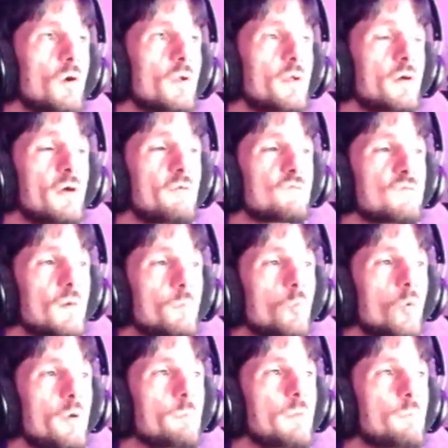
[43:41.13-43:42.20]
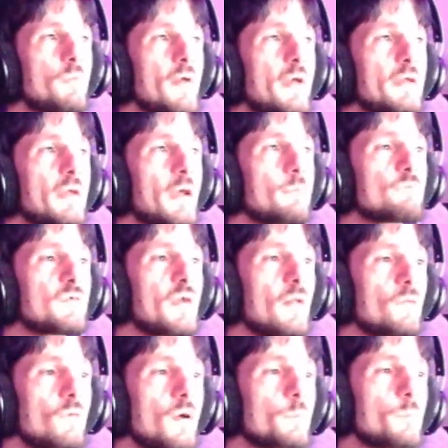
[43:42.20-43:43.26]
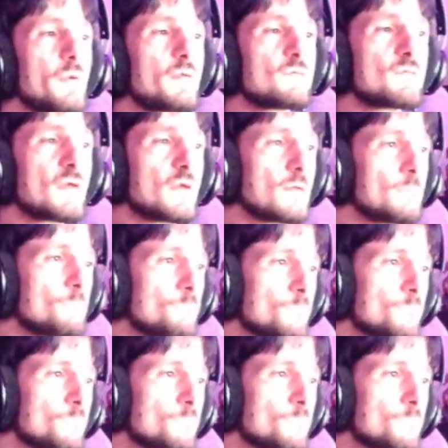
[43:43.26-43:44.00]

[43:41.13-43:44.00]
gonna at some point be playing games together on PC.